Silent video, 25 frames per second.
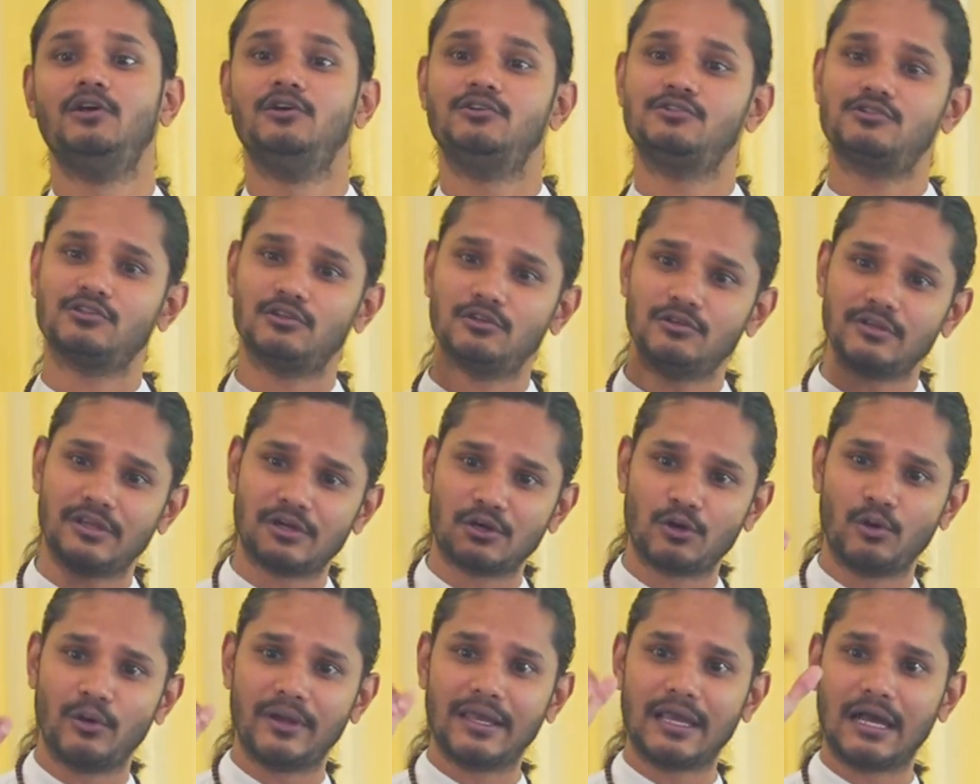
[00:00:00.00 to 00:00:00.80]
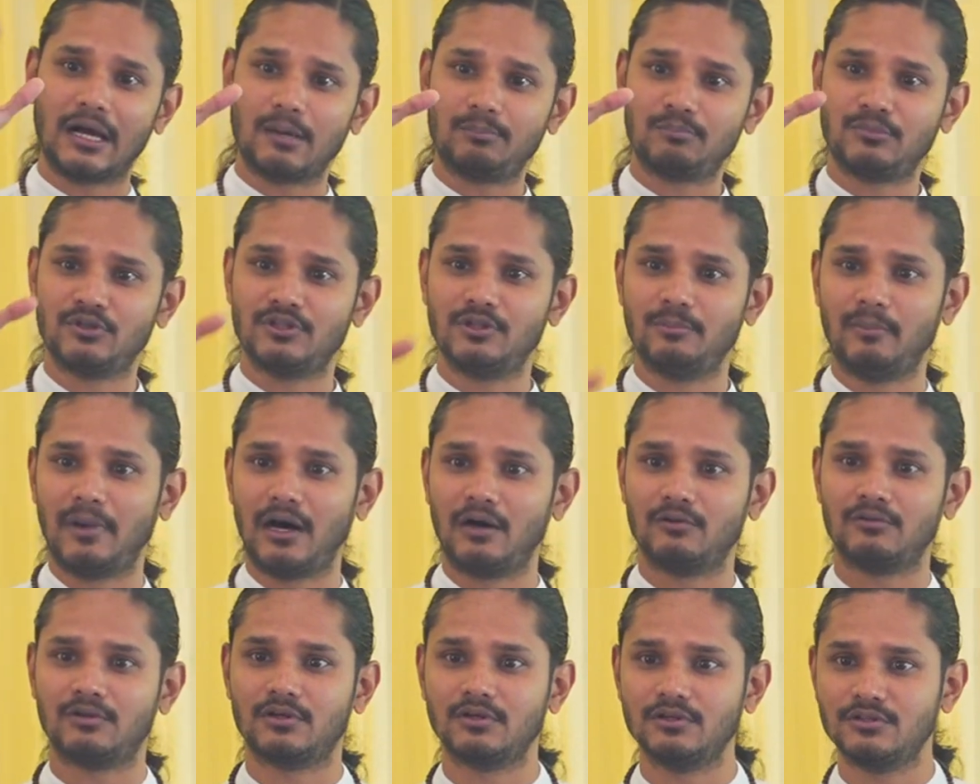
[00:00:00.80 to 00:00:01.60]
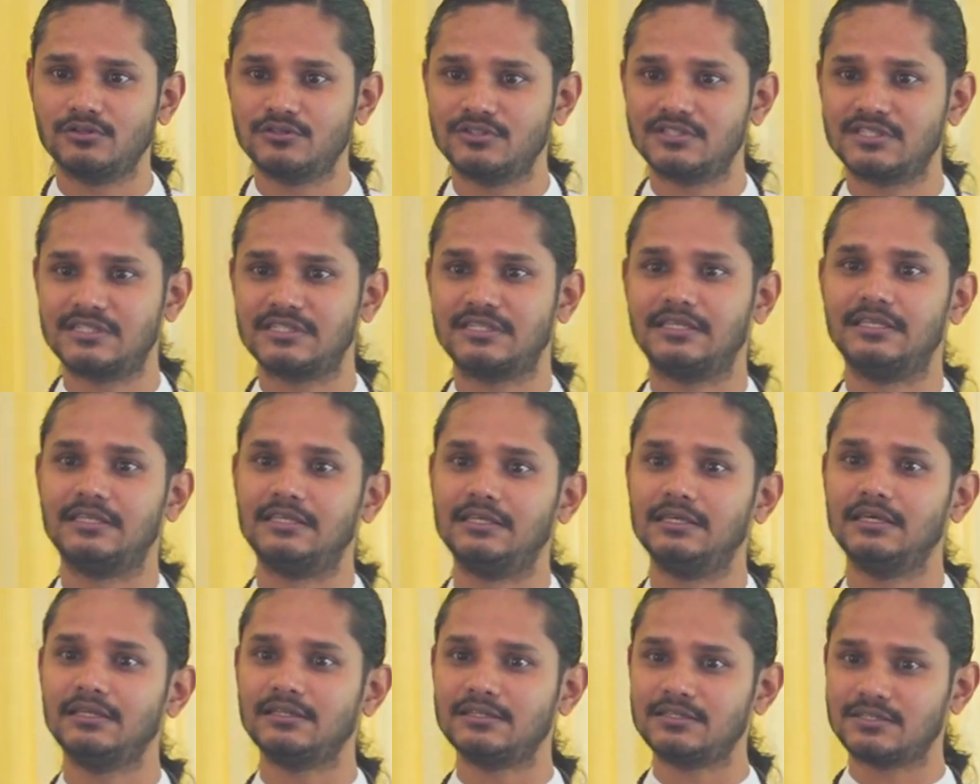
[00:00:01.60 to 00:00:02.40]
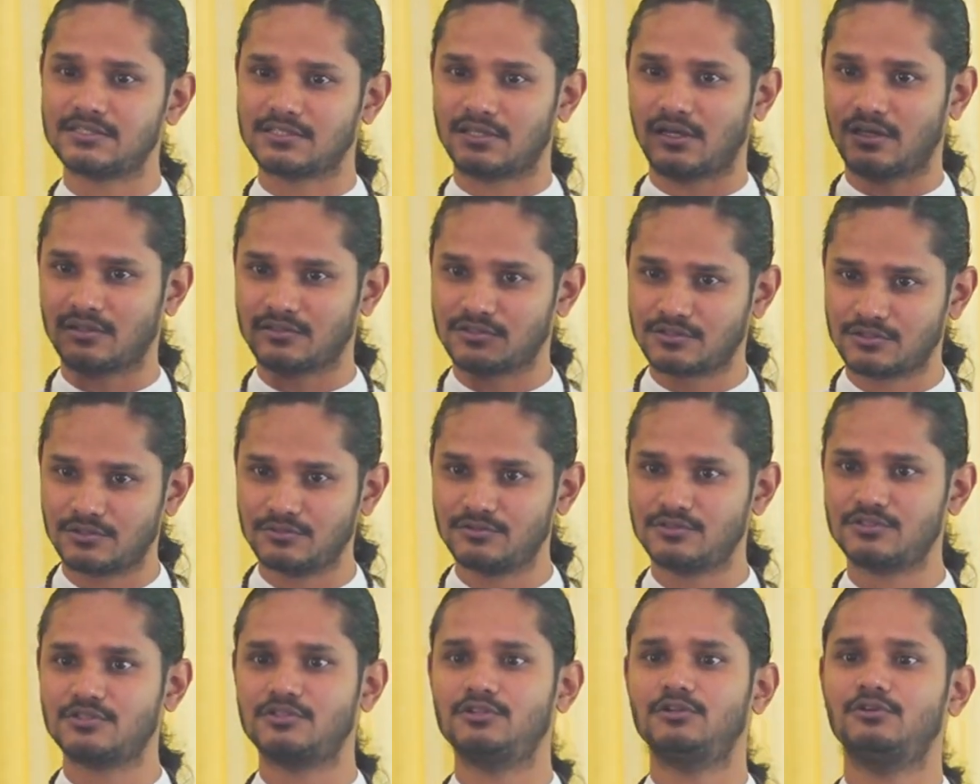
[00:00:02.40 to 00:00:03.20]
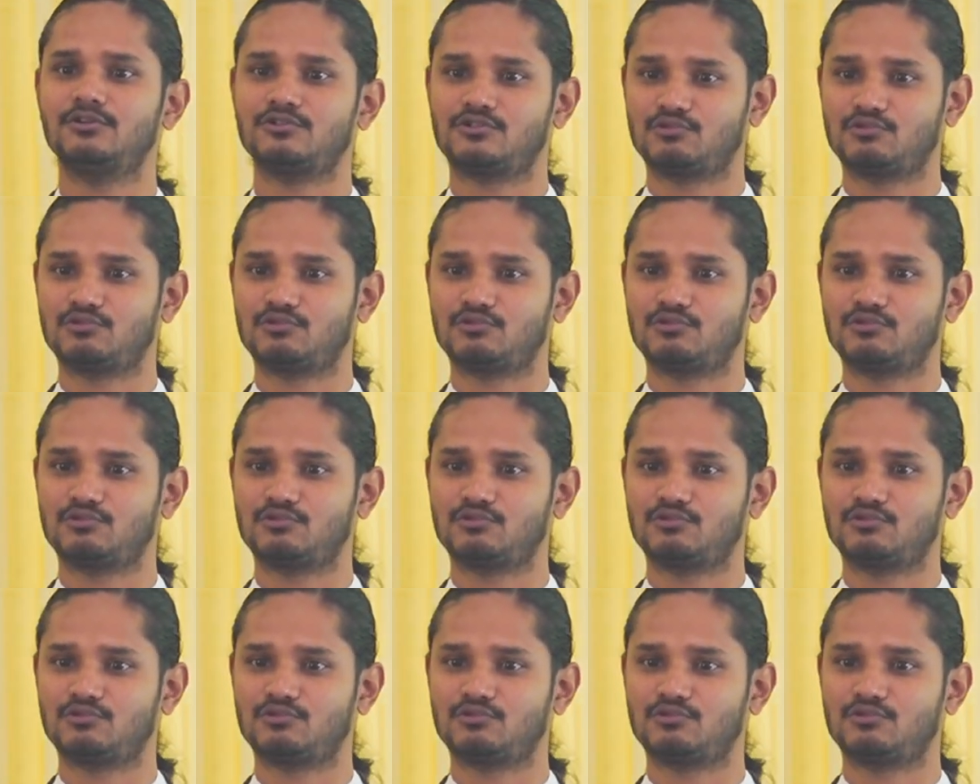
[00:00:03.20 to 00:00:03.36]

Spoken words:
So they're going up to the mountain to ski, and it starts to snow.